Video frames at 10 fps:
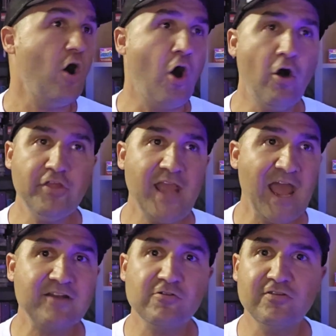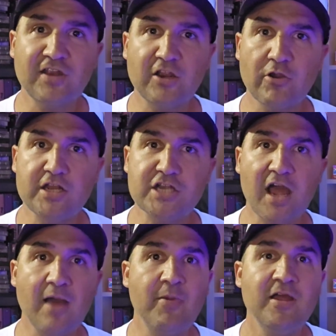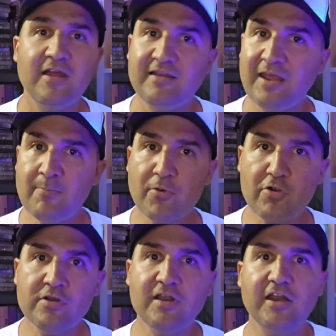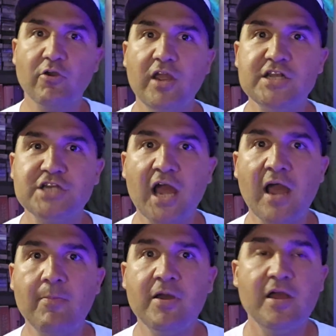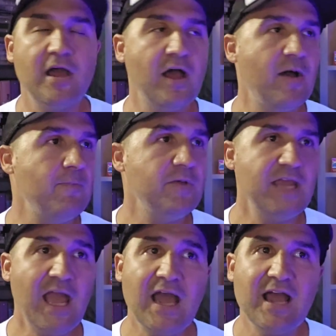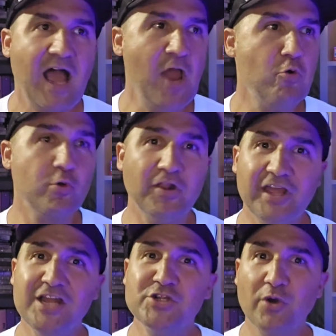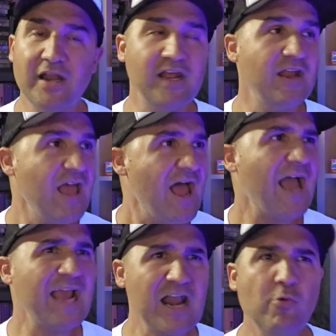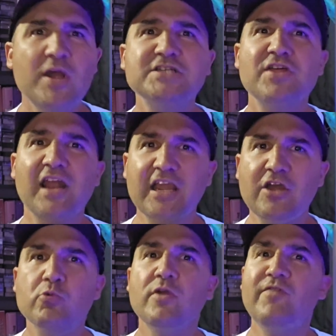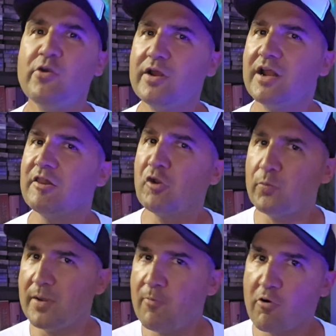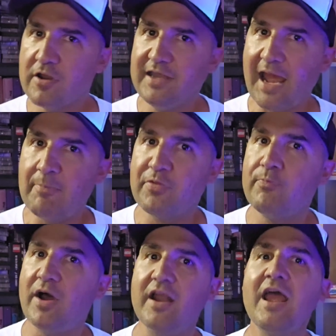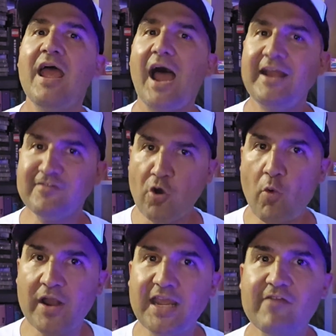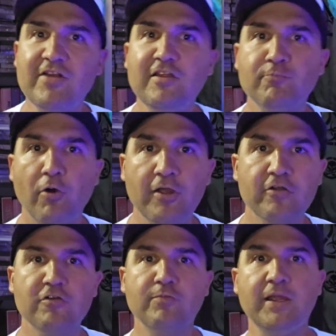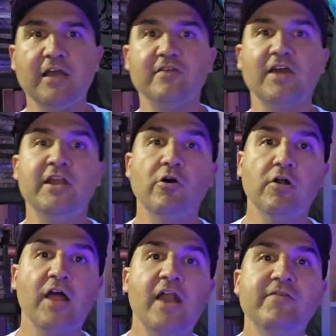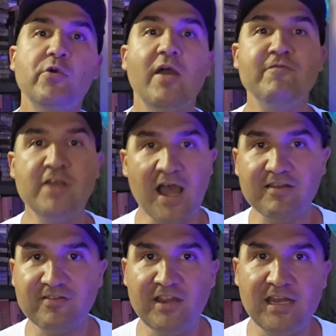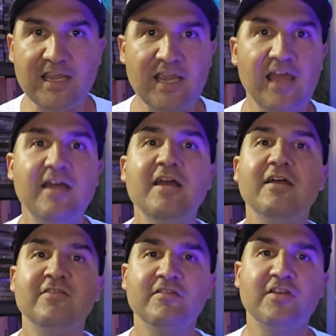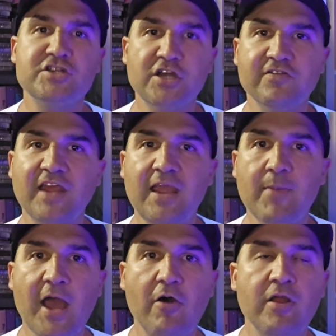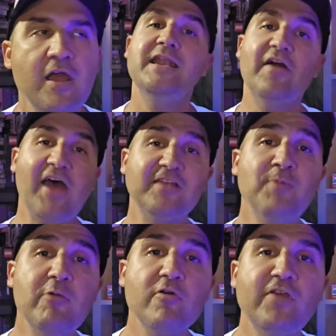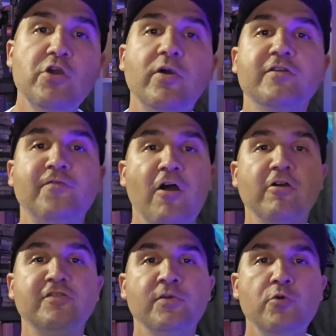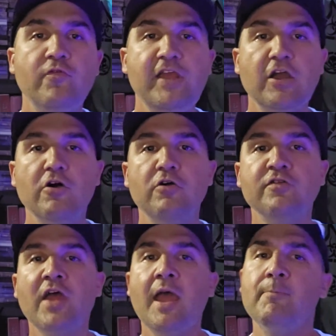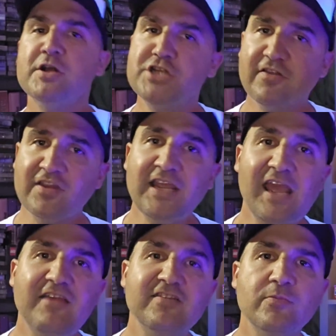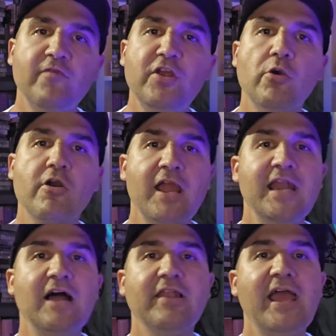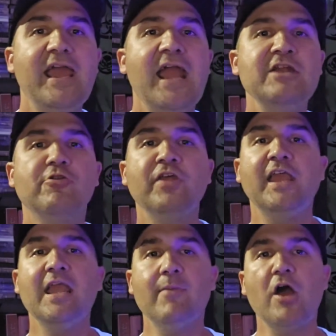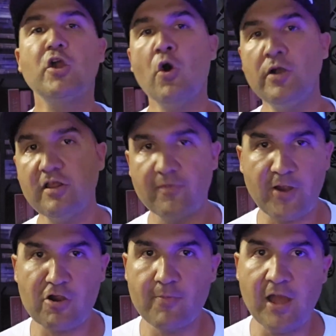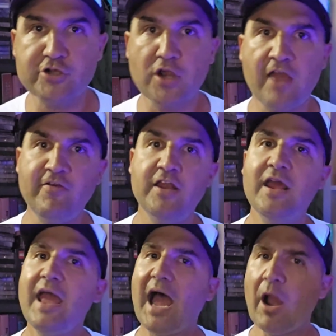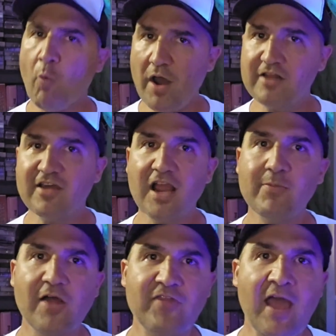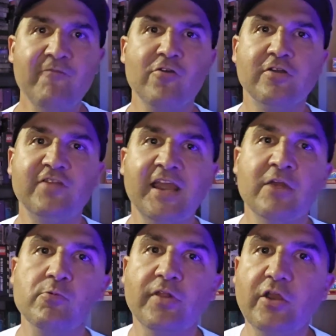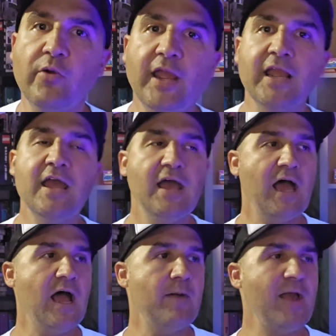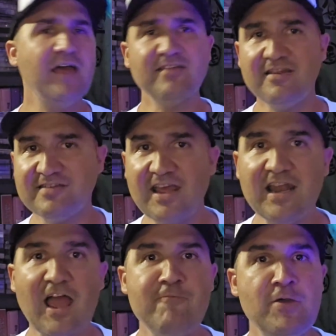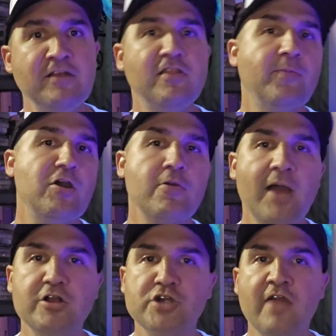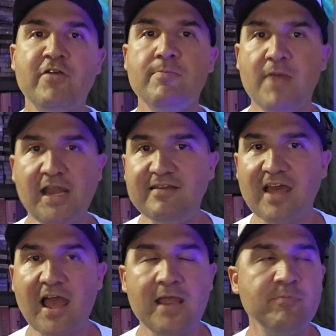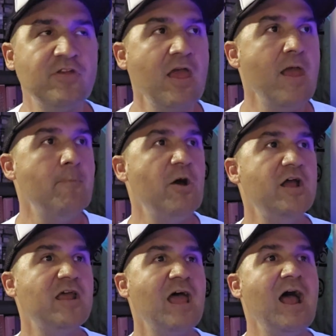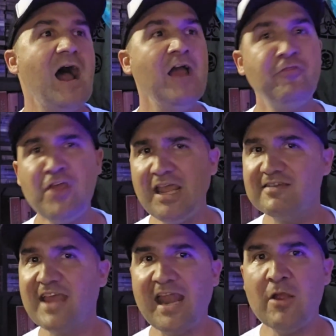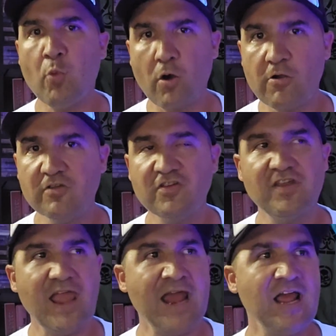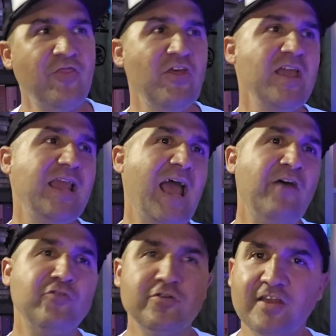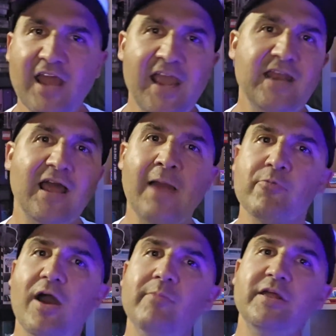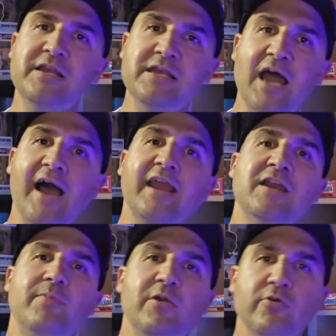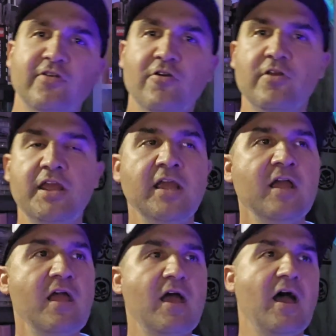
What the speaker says: All the actors did a great job. Tim Burton did a great job. Yeah, I really enjoyed it. I kind of wish that I could review it a little bit more in depth, but I don't want to give any spoilers because I know a lot of you have not seen it yet since it just came out. Now that's my review as far as the movie goes, but just in case some of you are in LA and you're thinking about going to the Paramount Drive-In, I want to talk about that for a second really quick. As I said, I've been to the Paramount Drive-In many times, but I think it's getting worse, and I think after tonight, I'm probably not going to be returning.